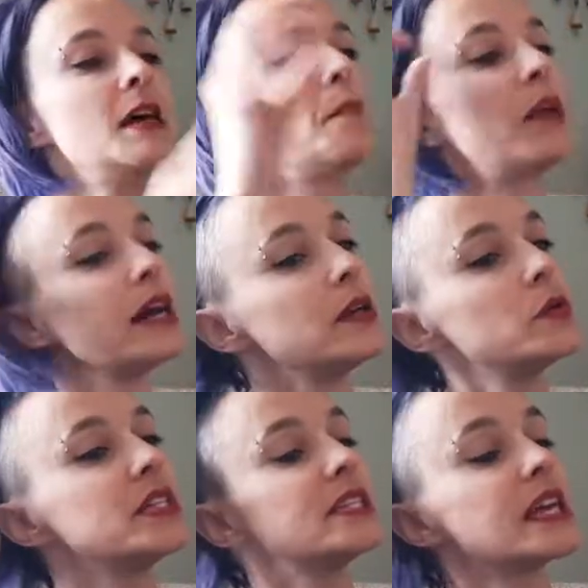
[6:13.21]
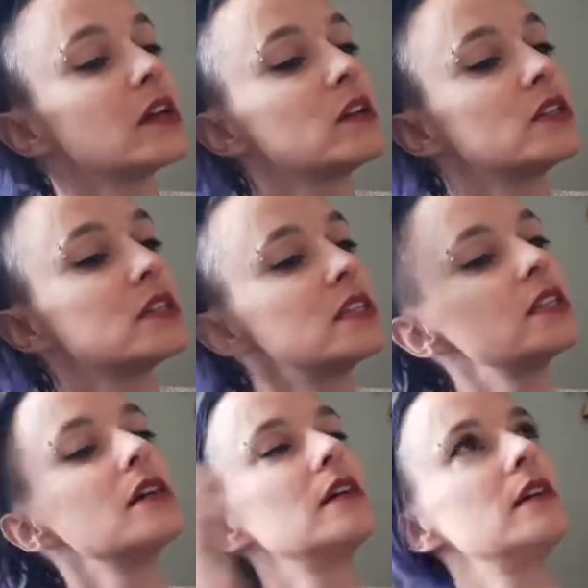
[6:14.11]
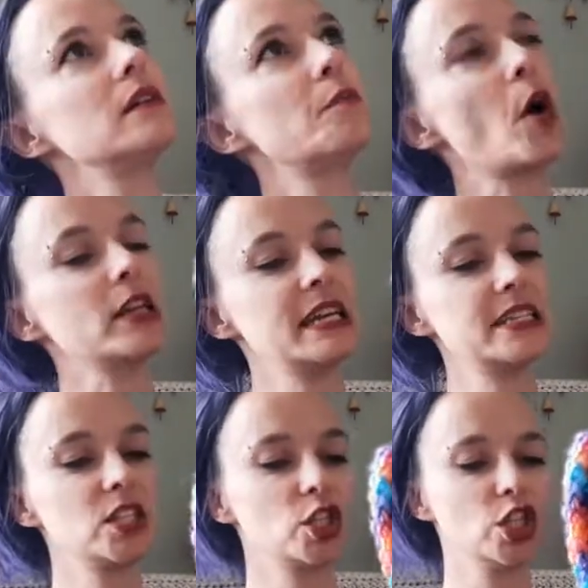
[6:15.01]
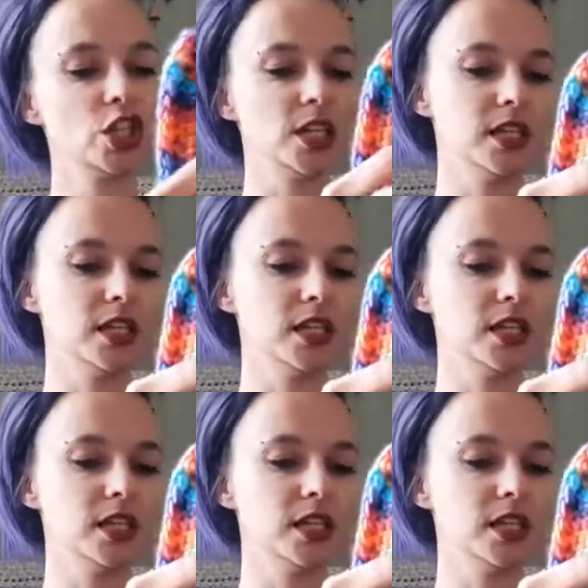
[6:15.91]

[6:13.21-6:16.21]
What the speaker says: my recycled polyester